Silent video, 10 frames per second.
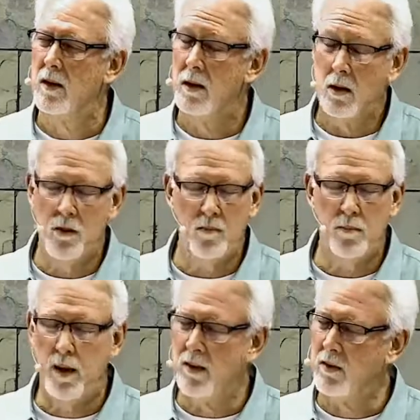You've
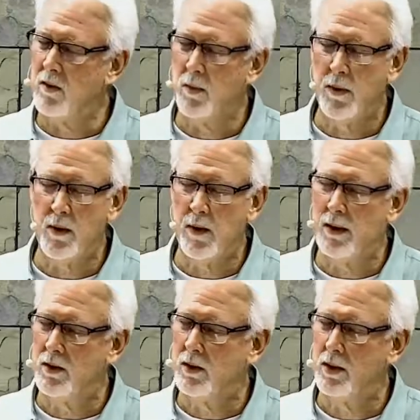blessed us with a great
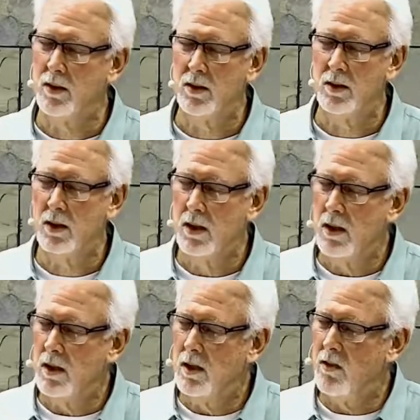church.
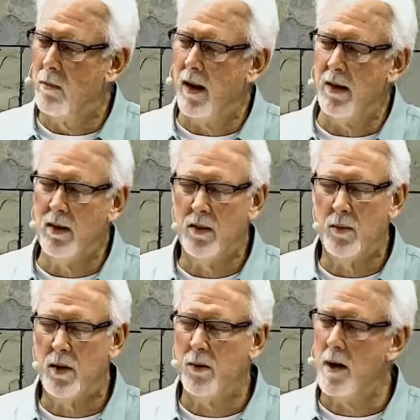You've blessed us
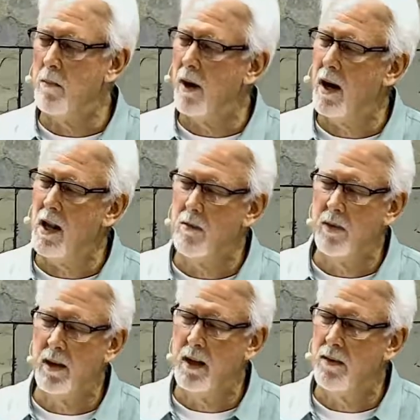with a great body of
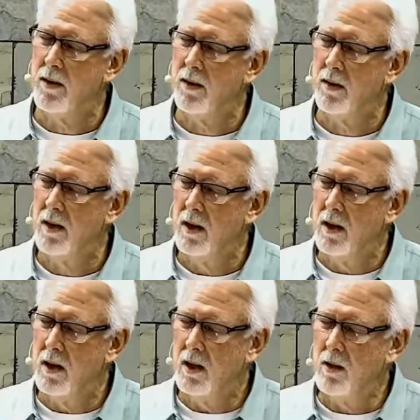believers.
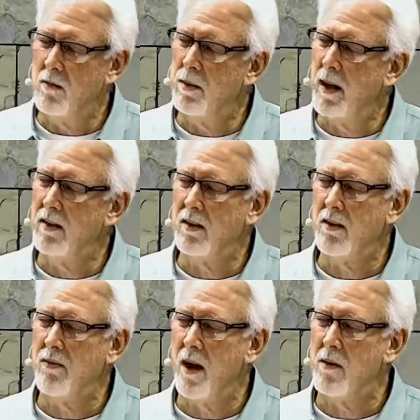You've blessed us,
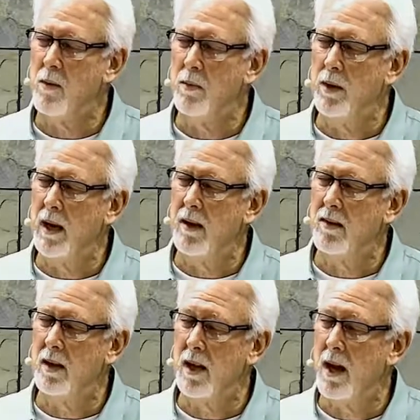Father, in bringing us
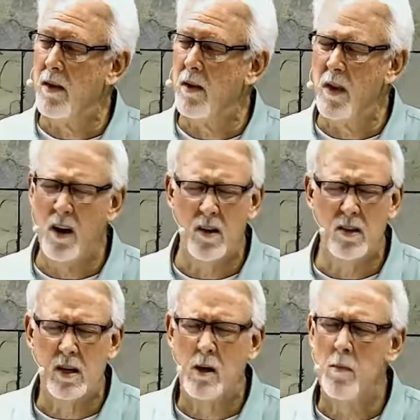together. And there are
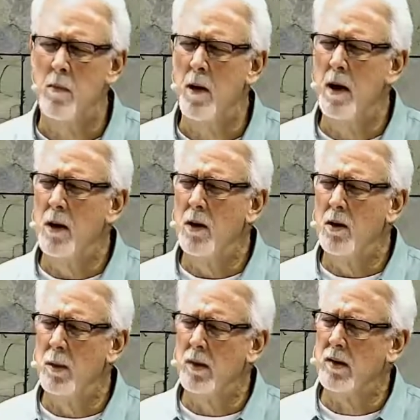some
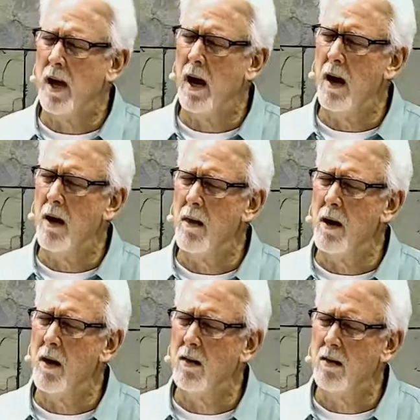who are scared, and there
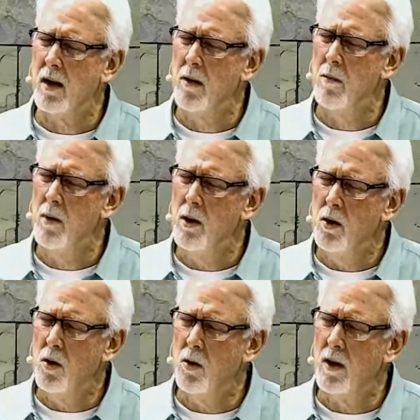are some
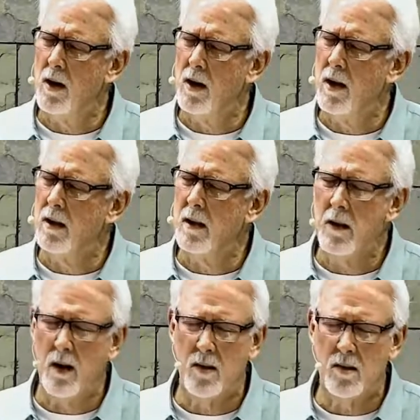who are in need, and
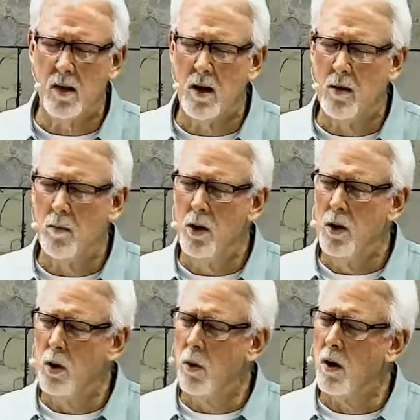there are some
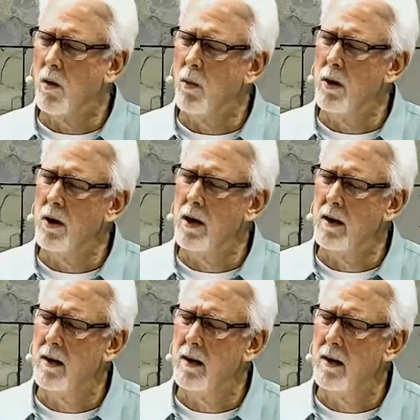who are worried.